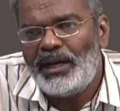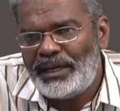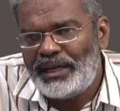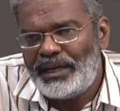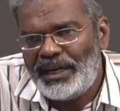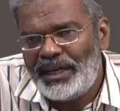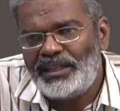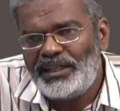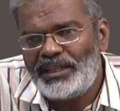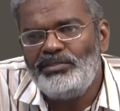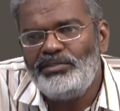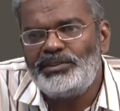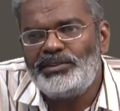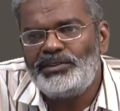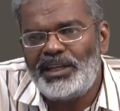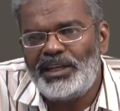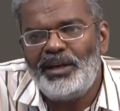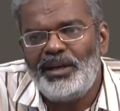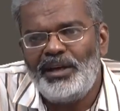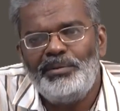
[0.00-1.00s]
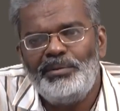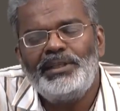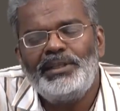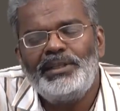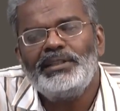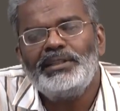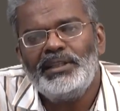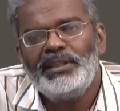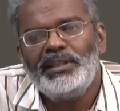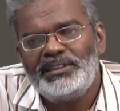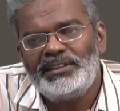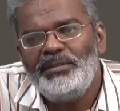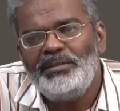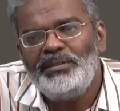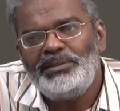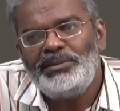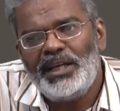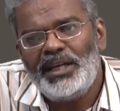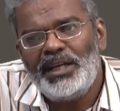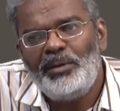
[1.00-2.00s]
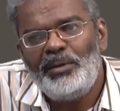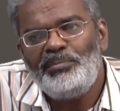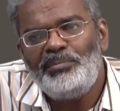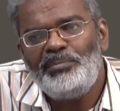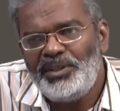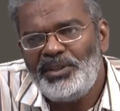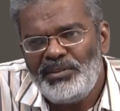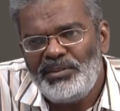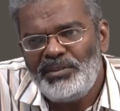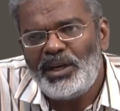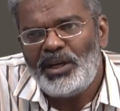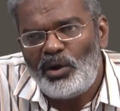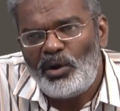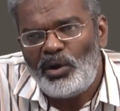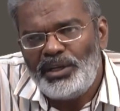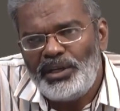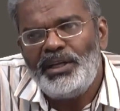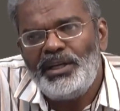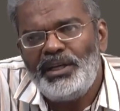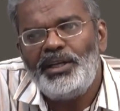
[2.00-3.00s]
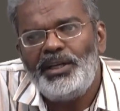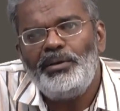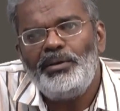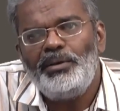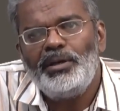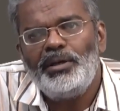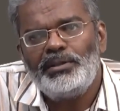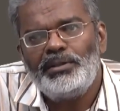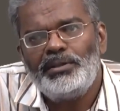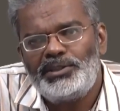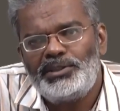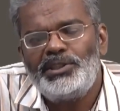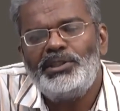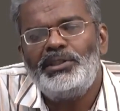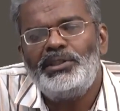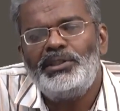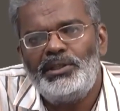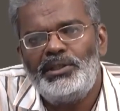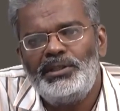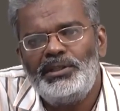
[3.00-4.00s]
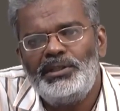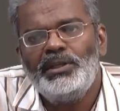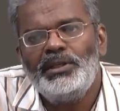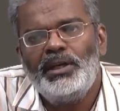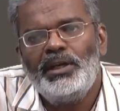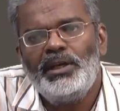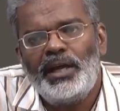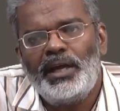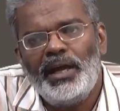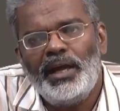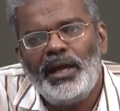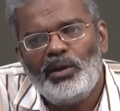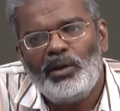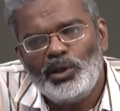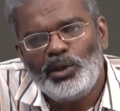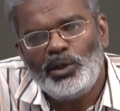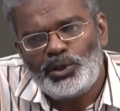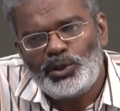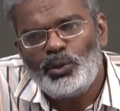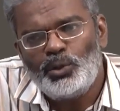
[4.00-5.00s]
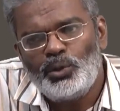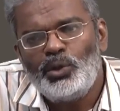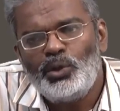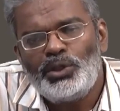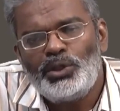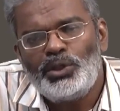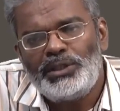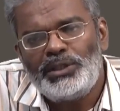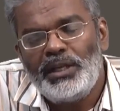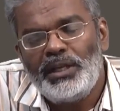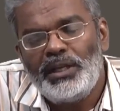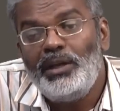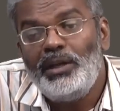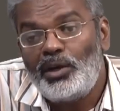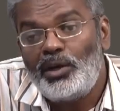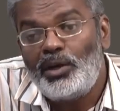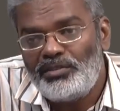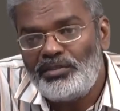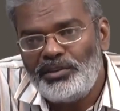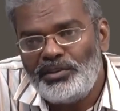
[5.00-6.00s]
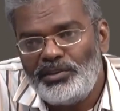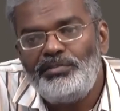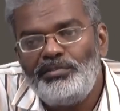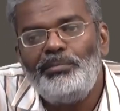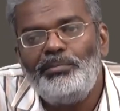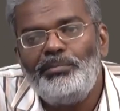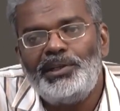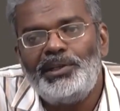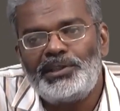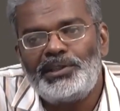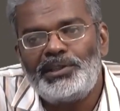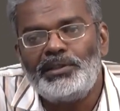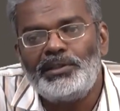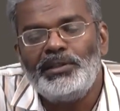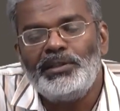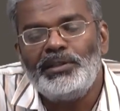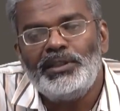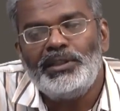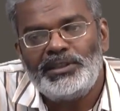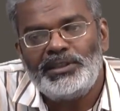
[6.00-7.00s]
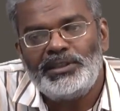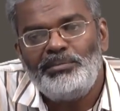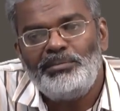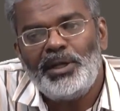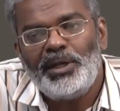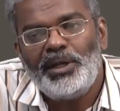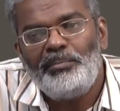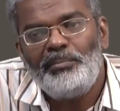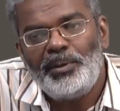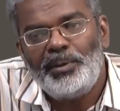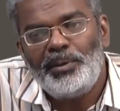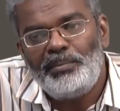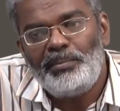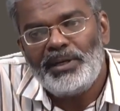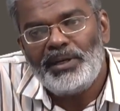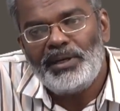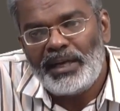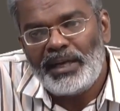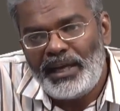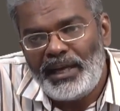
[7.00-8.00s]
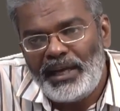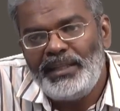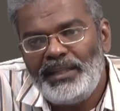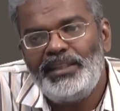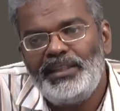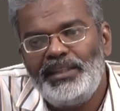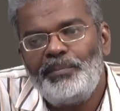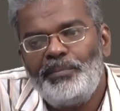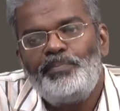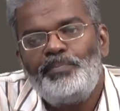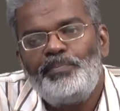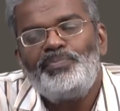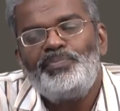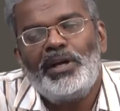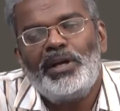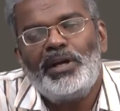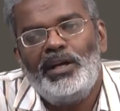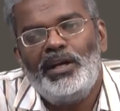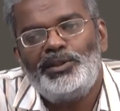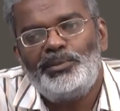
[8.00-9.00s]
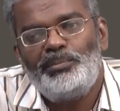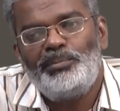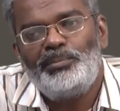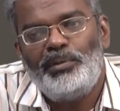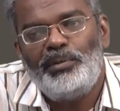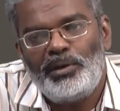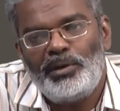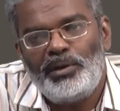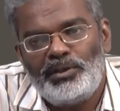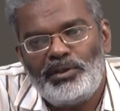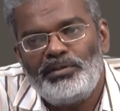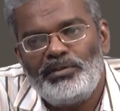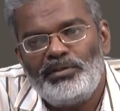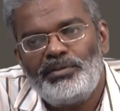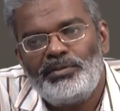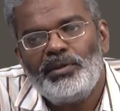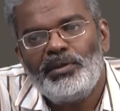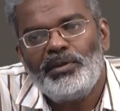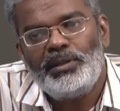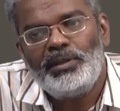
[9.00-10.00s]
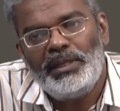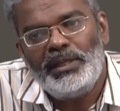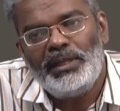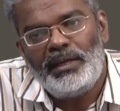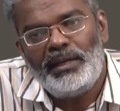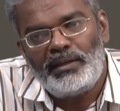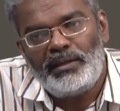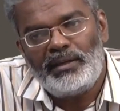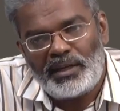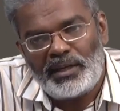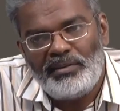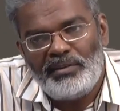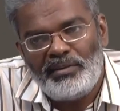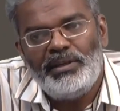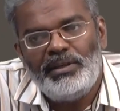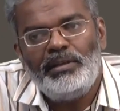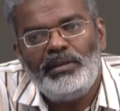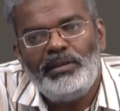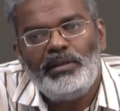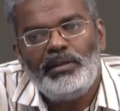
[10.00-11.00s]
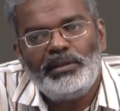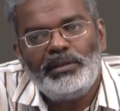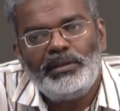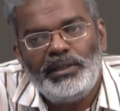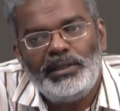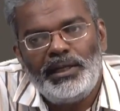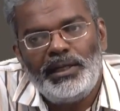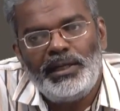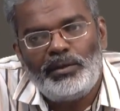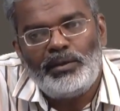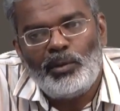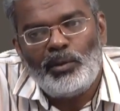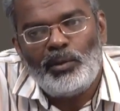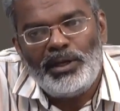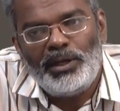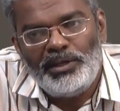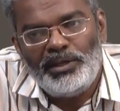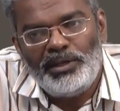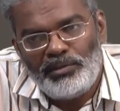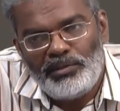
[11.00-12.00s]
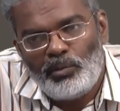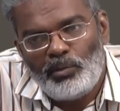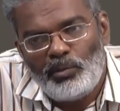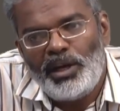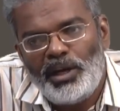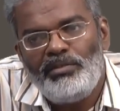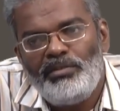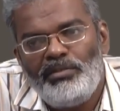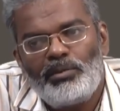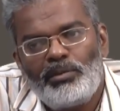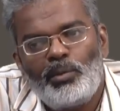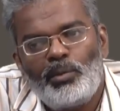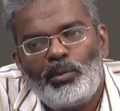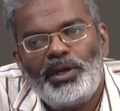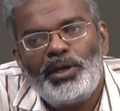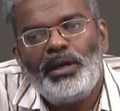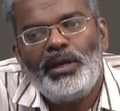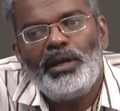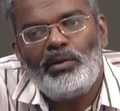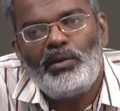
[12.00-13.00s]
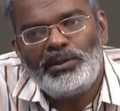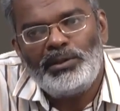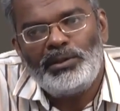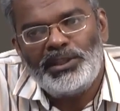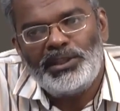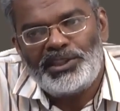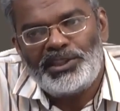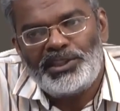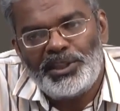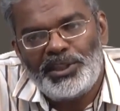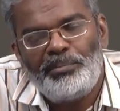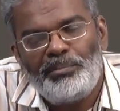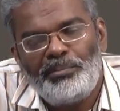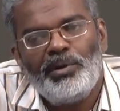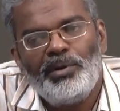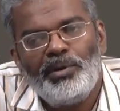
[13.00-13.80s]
attractive ceramics. Sometimes even ordinary sherd can also tell lot of information. Sometimes people carry them as part of their travel, even while cooking on the ship,